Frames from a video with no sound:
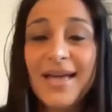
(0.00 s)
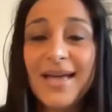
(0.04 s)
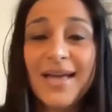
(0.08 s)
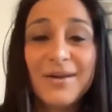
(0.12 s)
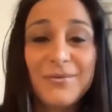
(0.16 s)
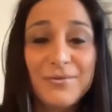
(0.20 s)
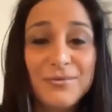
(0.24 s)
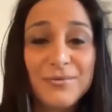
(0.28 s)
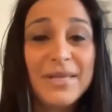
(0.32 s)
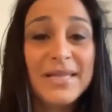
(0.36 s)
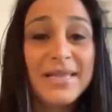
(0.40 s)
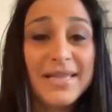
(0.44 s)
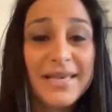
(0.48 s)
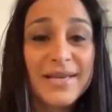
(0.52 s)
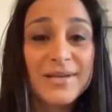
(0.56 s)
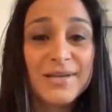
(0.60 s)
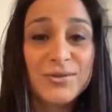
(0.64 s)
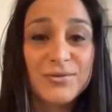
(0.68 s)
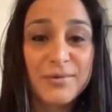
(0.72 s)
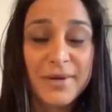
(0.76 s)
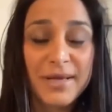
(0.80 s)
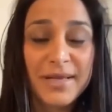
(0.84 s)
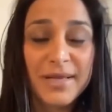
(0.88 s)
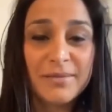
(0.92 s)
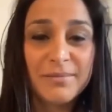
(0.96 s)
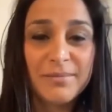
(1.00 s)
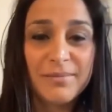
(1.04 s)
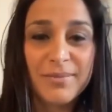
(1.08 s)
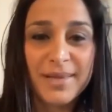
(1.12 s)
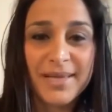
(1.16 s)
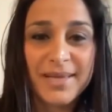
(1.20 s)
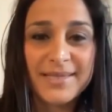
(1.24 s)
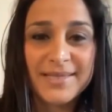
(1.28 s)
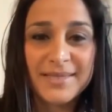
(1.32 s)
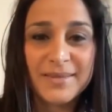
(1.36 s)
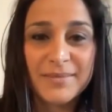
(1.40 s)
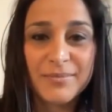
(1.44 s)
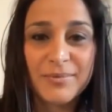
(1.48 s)
Really a
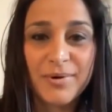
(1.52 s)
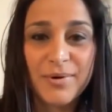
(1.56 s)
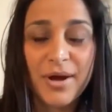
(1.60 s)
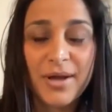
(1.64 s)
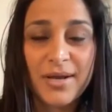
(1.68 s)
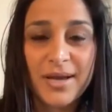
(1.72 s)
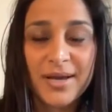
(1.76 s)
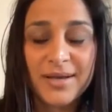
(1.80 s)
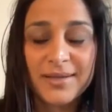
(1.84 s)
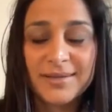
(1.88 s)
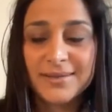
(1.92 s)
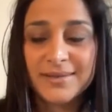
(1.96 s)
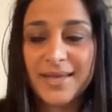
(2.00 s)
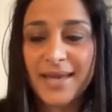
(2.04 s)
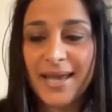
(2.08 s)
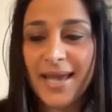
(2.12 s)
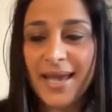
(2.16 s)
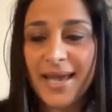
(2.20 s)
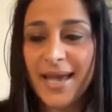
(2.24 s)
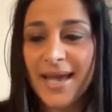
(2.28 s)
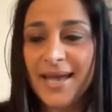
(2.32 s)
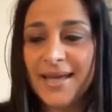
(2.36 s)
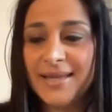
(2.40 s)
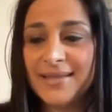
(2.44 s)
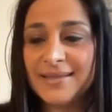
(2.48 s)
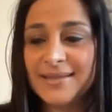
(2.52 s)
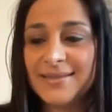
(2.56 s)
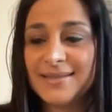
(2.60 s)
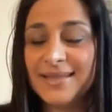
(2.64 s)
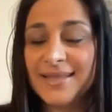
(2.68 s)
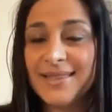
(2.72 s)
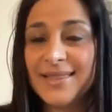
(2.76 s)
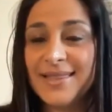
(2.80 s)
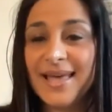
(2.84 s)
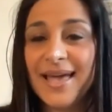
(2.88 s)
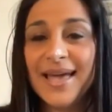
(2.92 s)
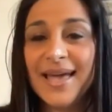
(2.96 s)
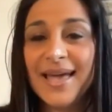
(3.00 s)
trailblazing product. And
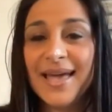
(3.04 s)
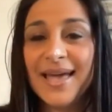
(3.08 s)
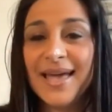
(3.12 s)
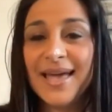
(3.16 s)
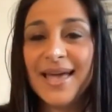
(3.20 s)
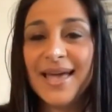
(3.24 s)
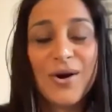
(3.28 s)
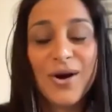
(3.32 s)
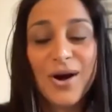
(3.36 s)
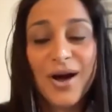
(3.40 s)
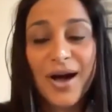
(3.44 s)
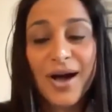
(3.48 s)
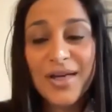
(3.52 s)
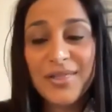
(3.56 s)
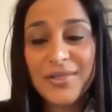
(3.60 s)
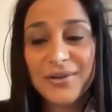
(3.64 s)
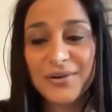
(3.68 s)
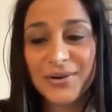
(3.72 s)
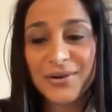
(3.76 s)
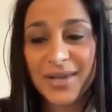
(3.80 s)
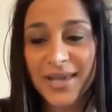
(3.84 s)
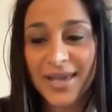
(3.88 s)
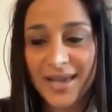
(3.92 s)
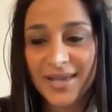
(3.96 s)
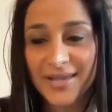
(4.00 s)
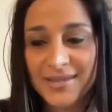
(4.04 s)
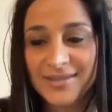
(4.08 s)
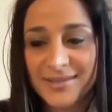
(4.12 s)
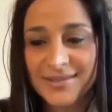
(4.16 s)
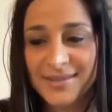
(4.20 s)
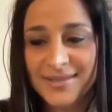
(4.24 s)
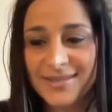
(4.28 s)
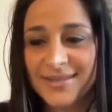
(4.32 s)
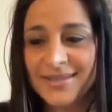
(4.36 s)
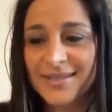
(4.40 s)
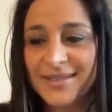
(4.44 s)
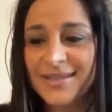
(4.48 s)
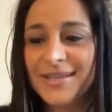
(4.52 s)
then our other
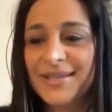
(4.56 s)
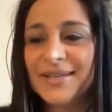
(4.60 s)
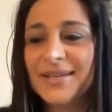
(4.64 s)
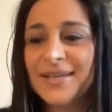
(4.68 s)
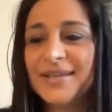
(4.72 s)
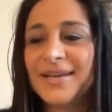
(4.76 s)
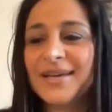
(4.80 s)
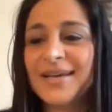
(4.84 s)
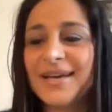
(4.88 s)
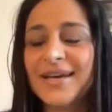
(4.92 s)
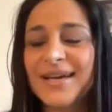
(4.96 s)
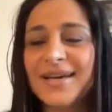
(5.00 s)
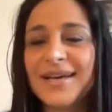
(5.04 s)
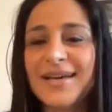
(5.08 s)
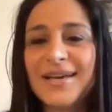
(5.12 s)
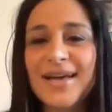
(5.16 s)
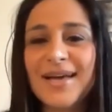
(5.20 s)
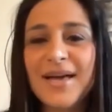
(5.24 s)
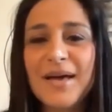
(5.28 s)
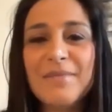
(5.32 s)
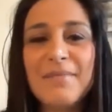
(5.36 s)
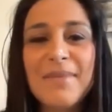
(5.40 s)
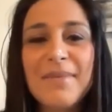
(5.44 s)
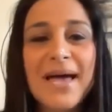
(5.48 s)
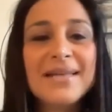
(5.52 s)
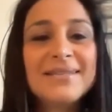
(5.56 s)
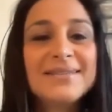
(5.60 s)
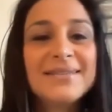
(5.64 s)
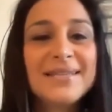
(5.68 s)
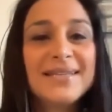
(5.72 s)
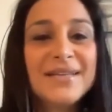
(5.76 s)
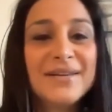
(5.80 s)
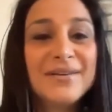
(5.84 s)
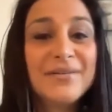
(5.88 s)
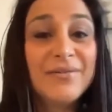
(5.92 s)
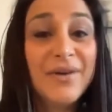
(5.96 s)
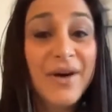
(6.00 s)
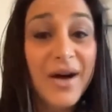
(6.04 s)
guest, Amanda
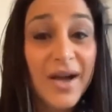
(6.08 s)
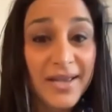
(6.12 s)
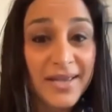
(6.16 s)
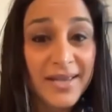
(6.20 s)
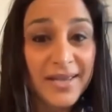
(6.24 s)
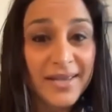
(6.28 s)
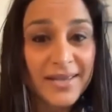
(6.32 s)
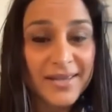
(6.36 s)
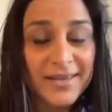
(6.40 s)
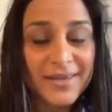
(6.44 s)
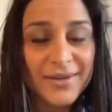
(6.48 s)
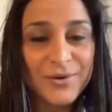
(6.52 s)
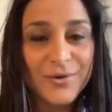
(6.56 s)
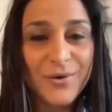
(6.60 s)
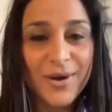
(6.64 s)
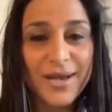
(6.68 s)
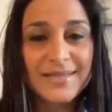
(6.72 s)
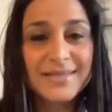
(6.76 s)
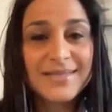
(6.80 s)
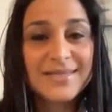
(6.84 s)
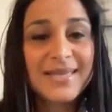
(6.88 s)
Navai, who has